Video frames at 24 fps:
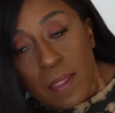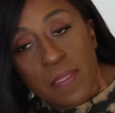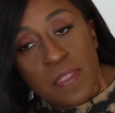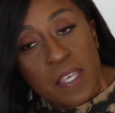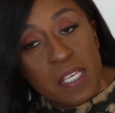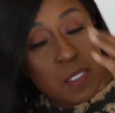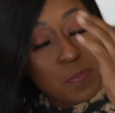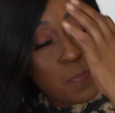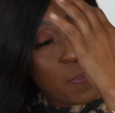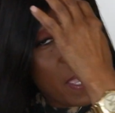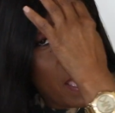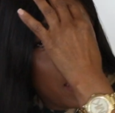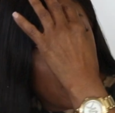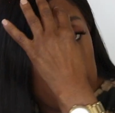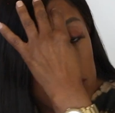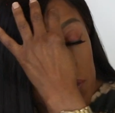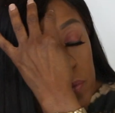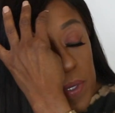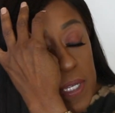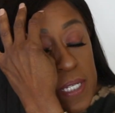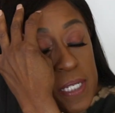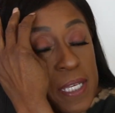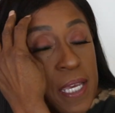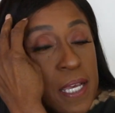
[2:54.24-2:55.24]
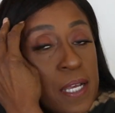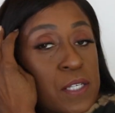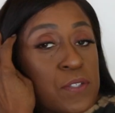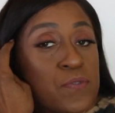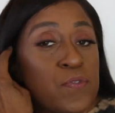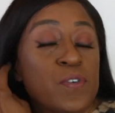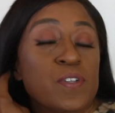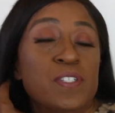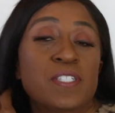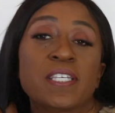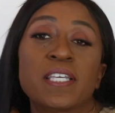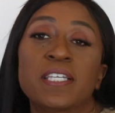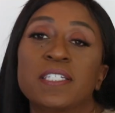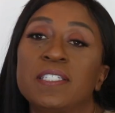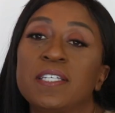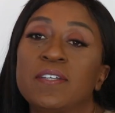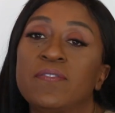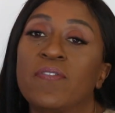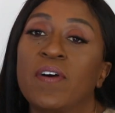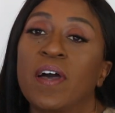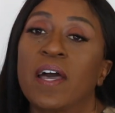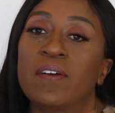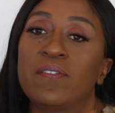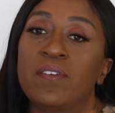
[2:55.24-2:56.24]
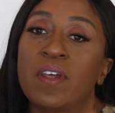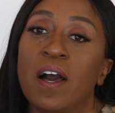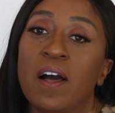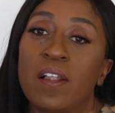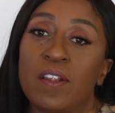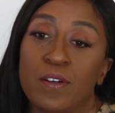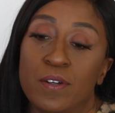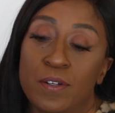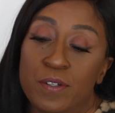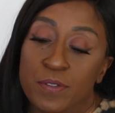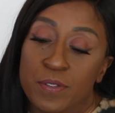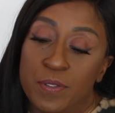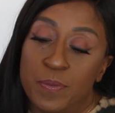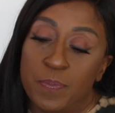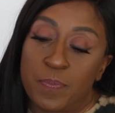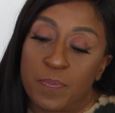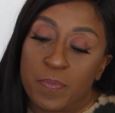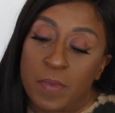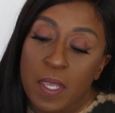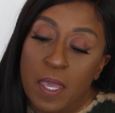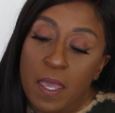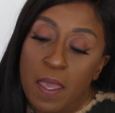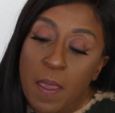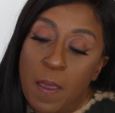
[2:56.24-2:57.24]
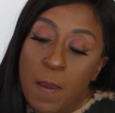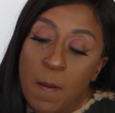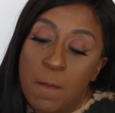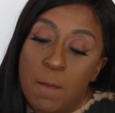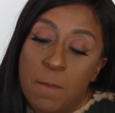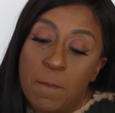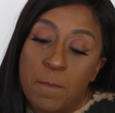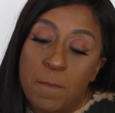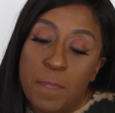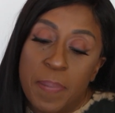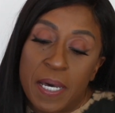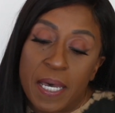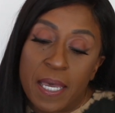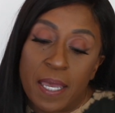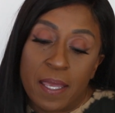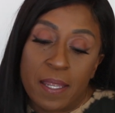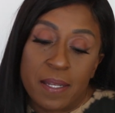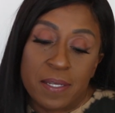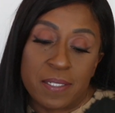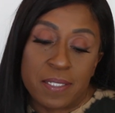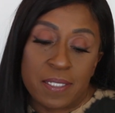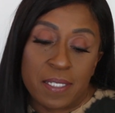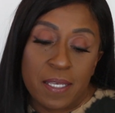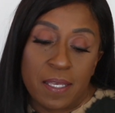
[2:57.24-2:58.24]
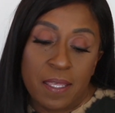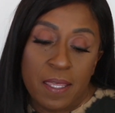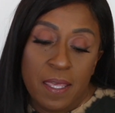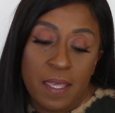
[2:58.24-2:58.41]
This palette retails for $65, but